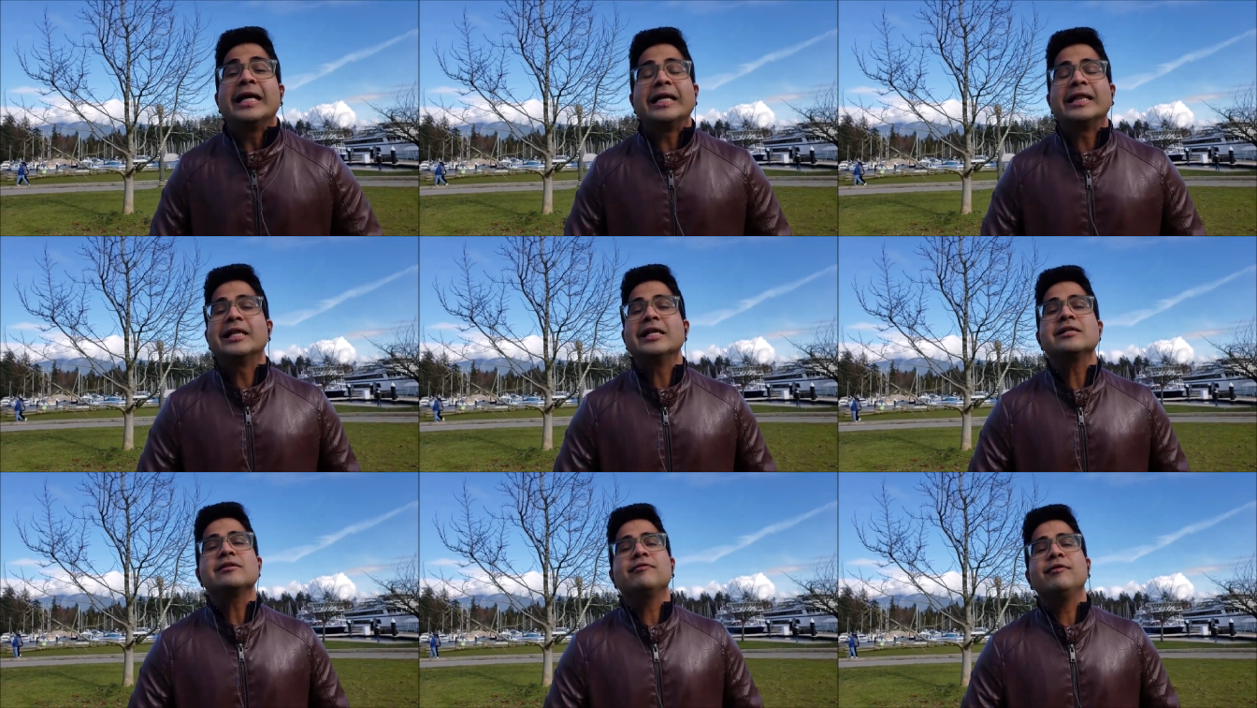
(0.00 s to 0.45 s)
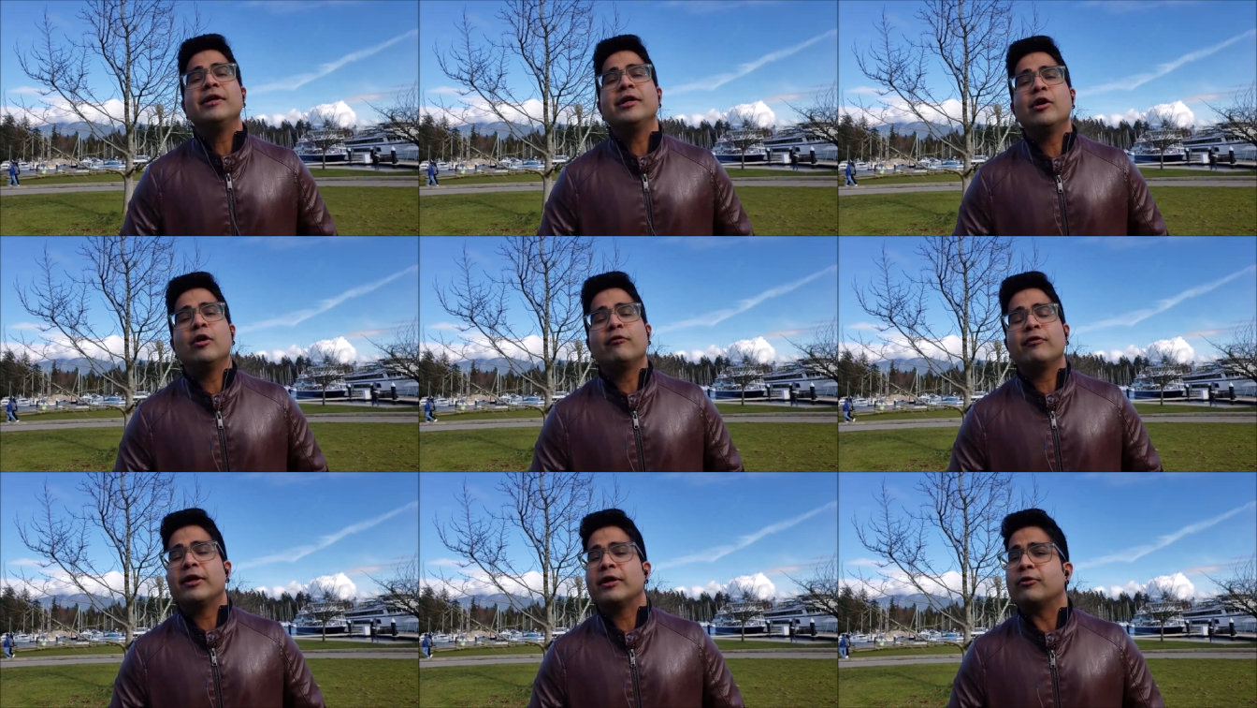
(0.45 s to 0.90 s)
In this
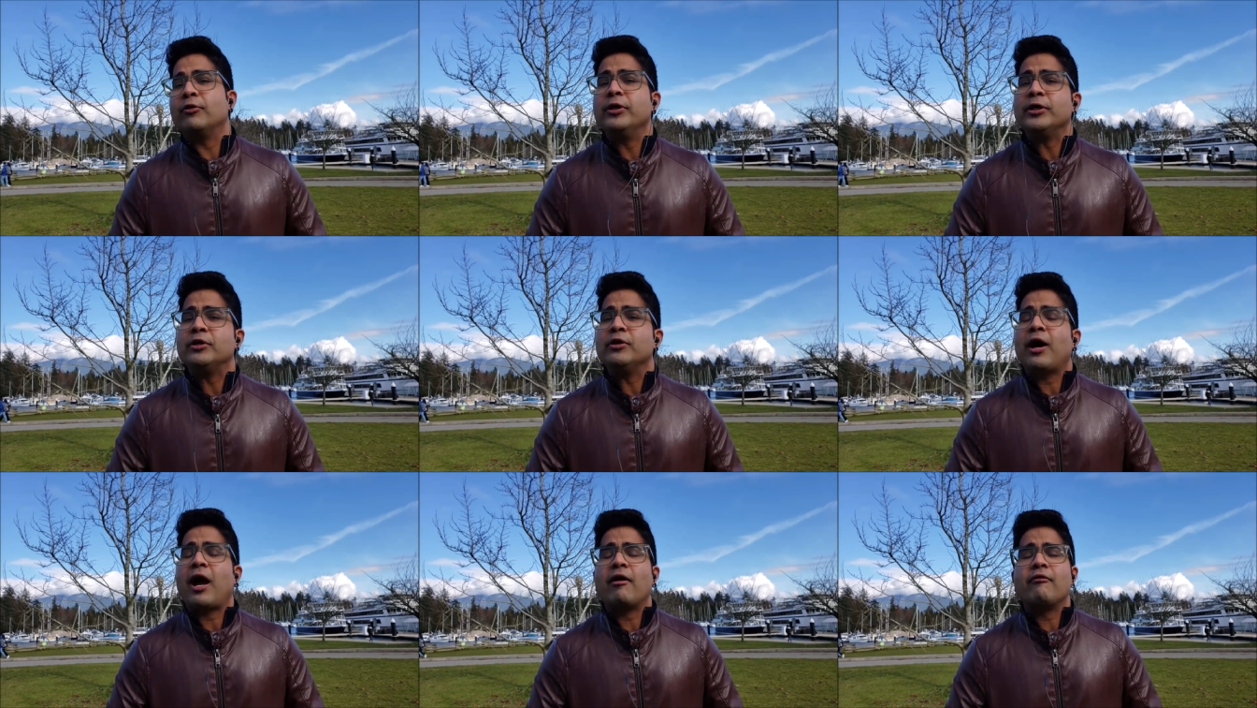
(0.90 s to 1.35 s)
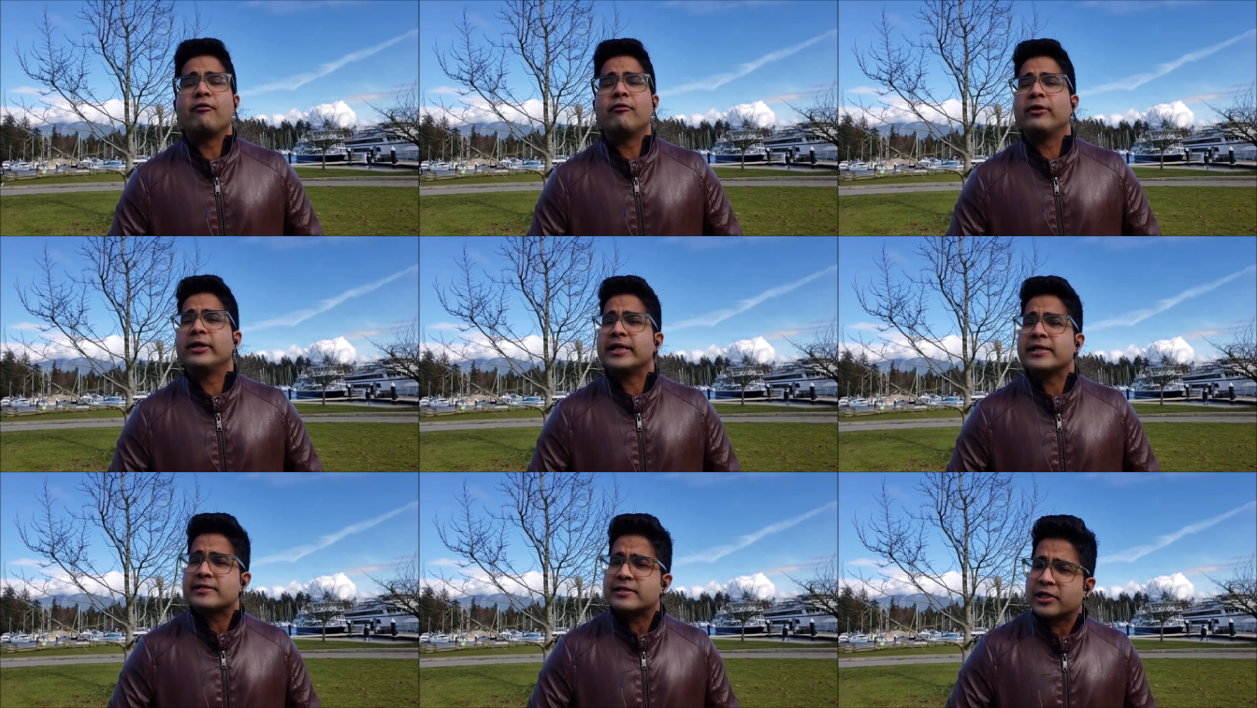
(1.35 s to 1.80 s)
video we are going to have
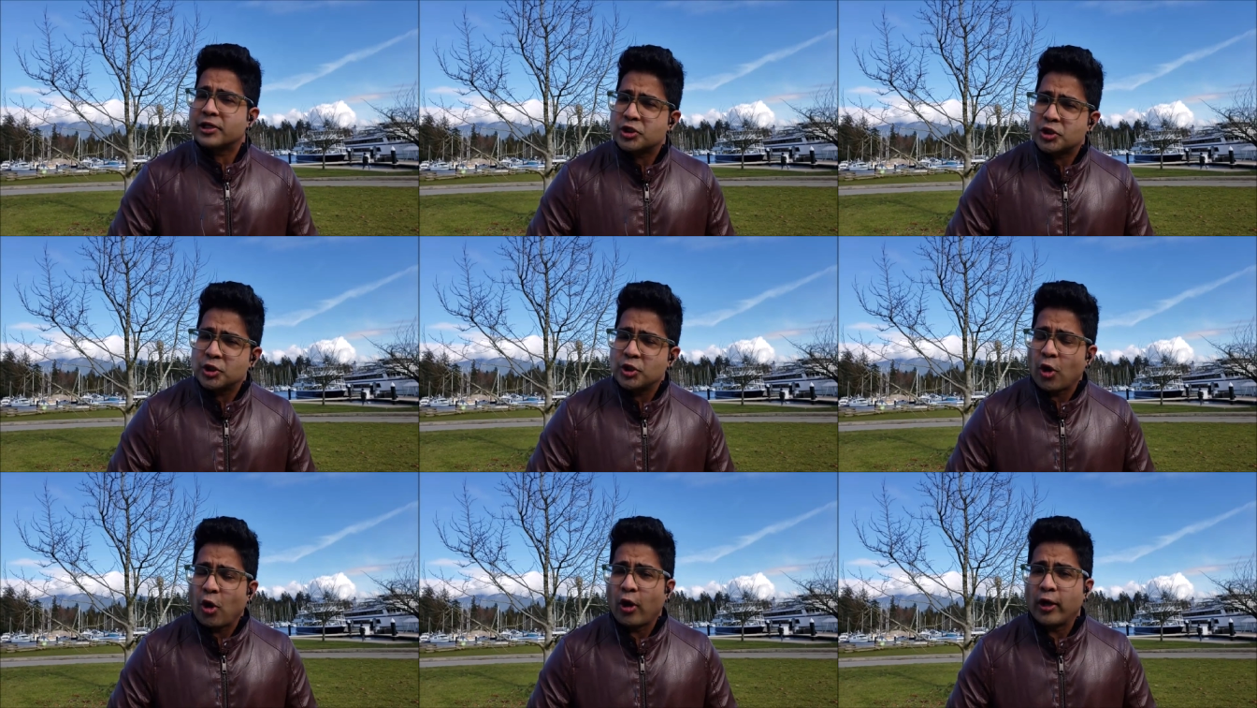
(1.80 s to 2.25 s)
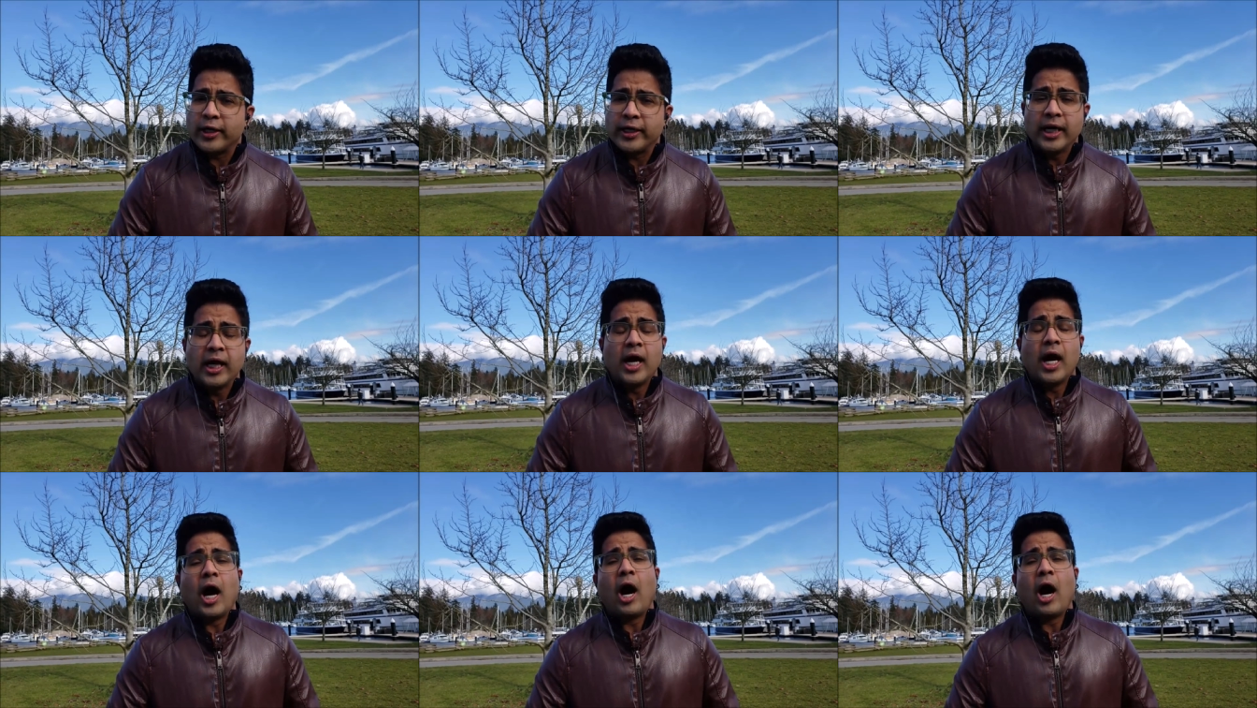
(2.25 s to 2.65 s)
our discussion on